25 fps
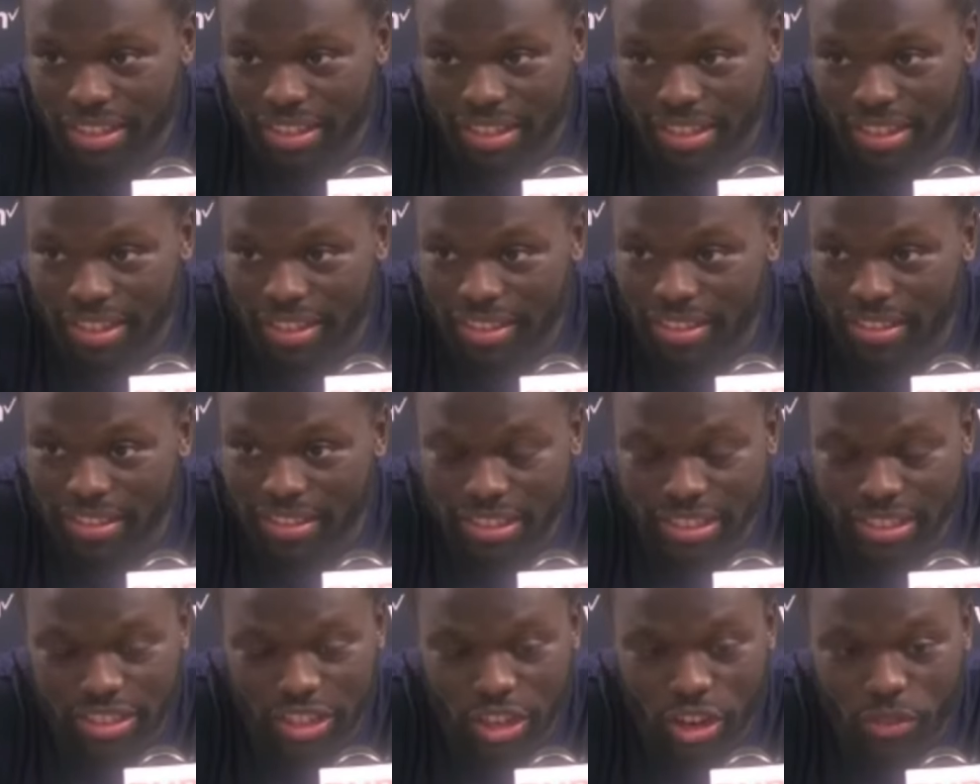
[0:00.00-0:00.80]
and
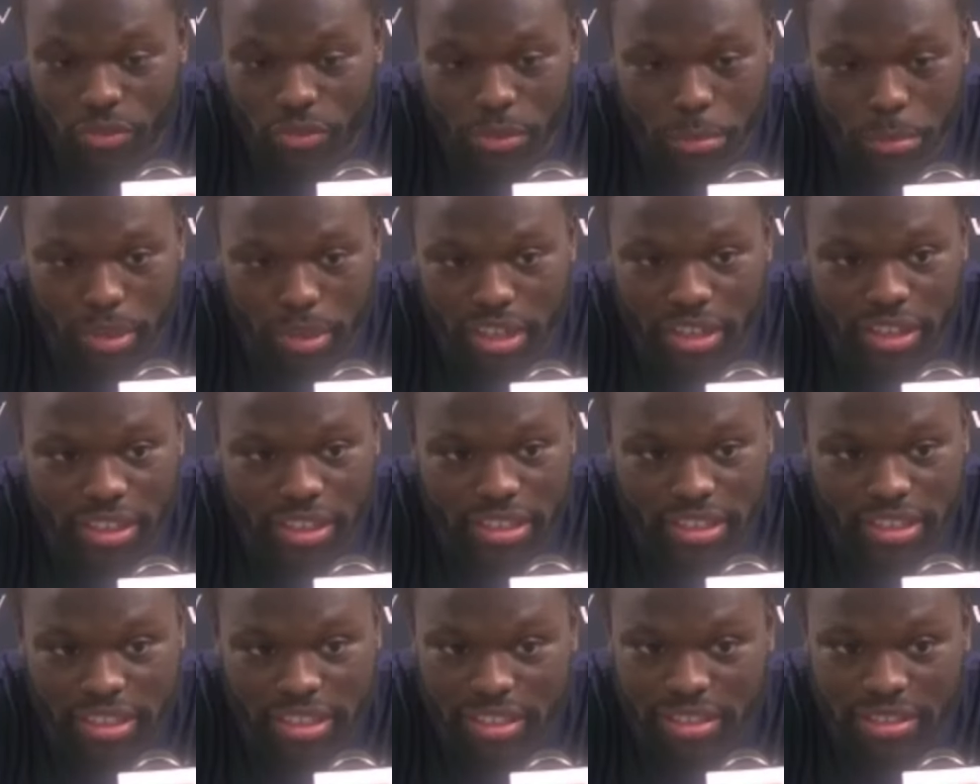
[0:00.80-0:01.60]
just go from there
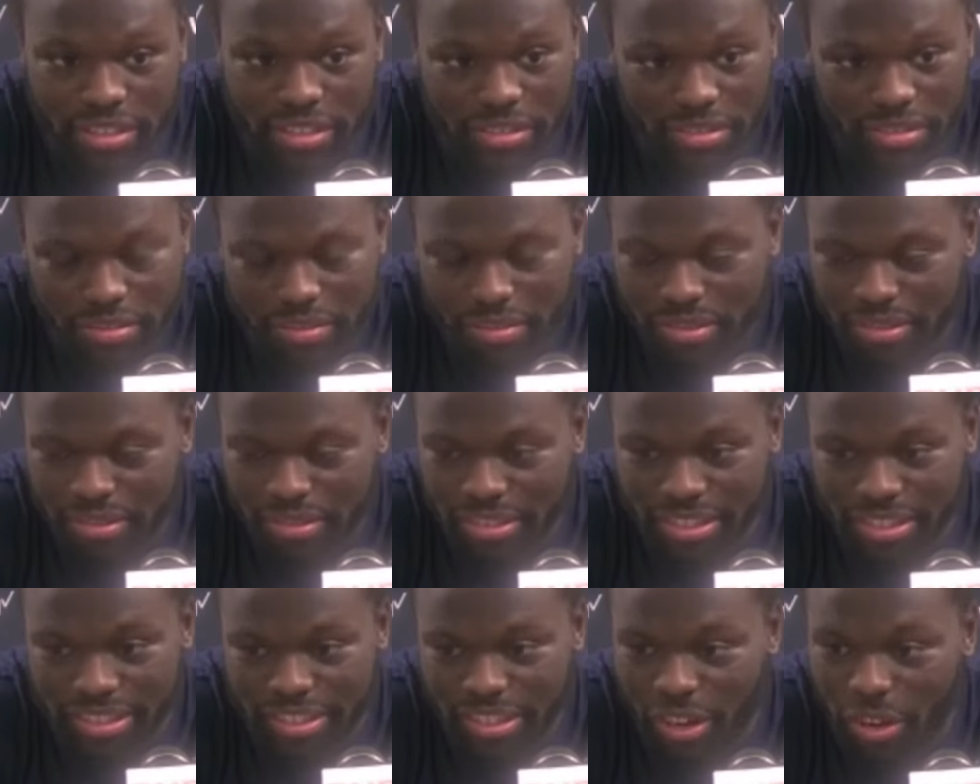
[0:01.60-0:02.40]
and just
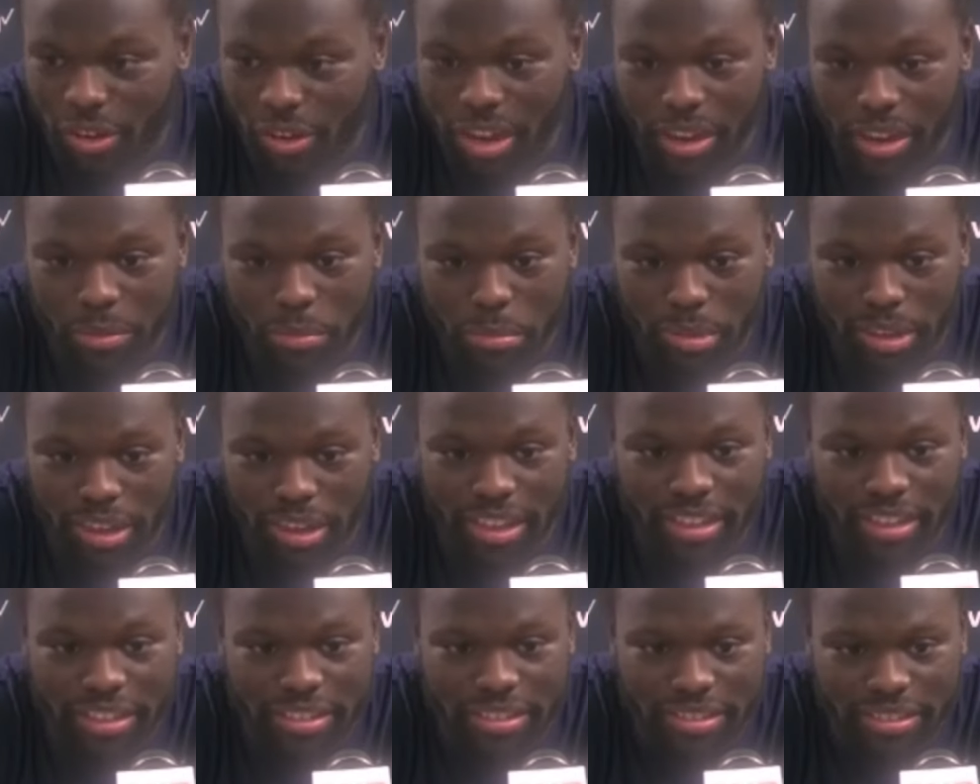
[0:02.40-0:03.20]
go out and
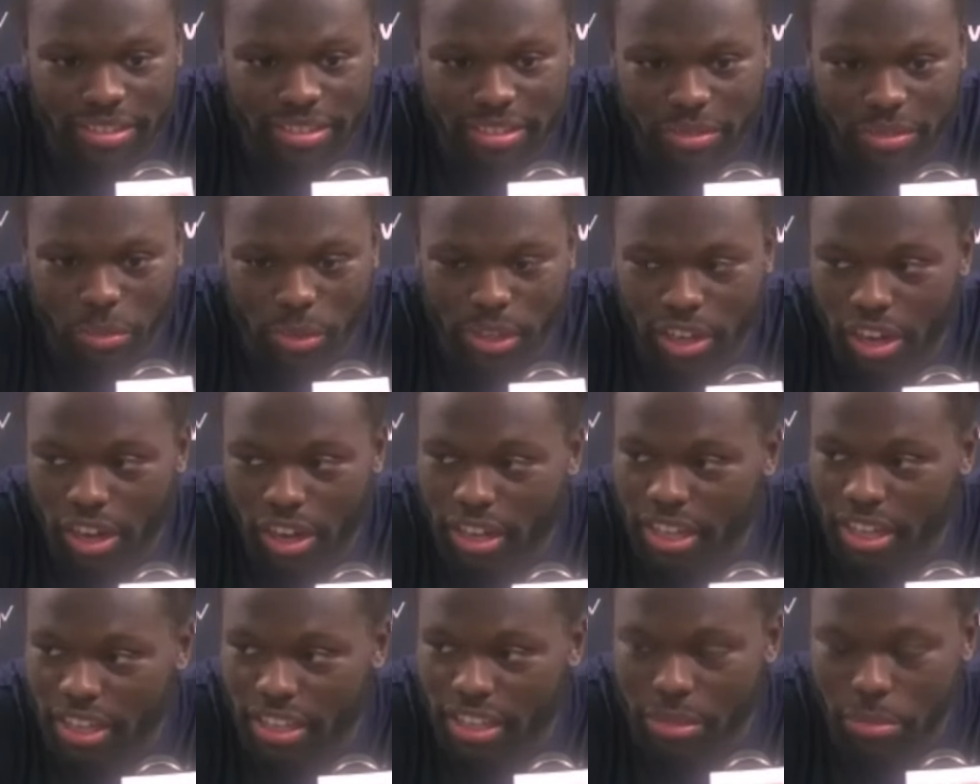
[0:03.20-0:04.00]
play. Read our
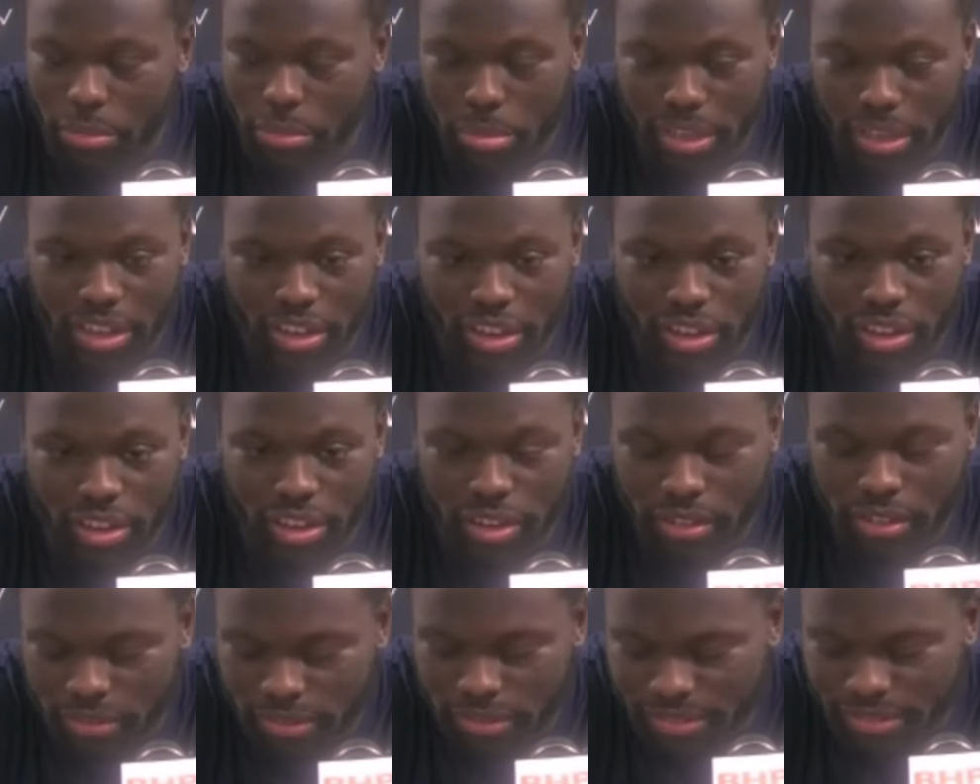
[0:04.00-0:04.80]
keys and play
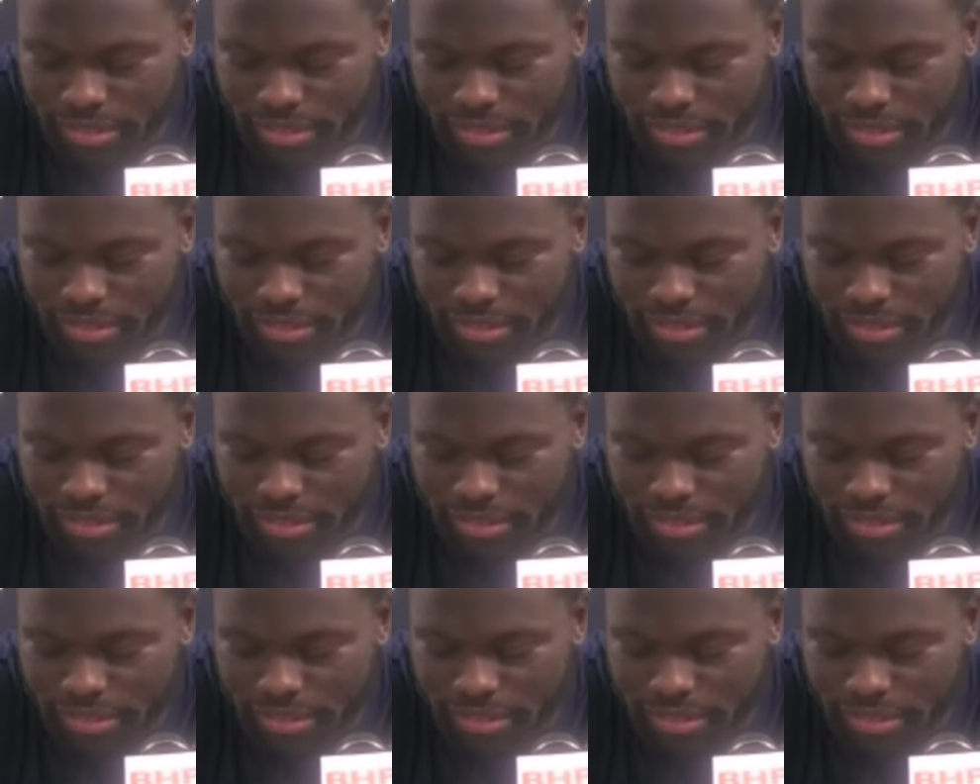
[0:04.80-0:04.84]
hard.